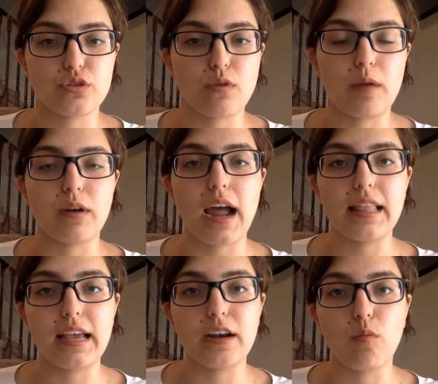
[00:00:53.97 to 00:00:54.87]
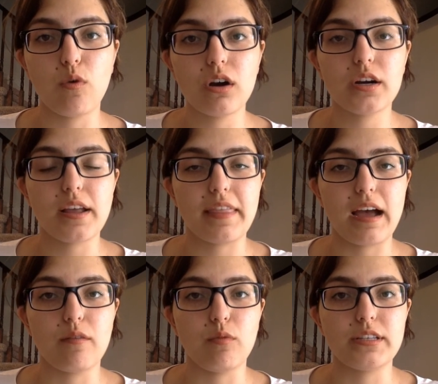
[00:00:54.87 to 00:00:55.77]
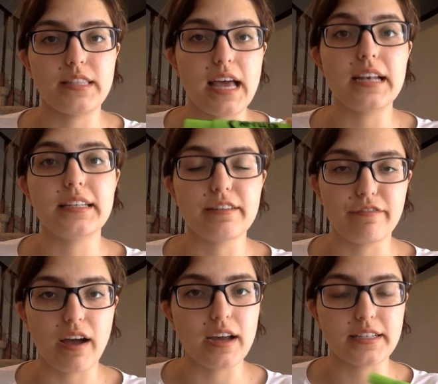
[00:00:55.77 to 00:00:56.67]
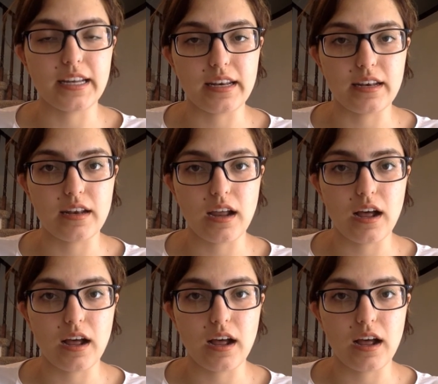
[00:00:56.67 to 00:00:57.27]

So I would highlight a word that was then defined in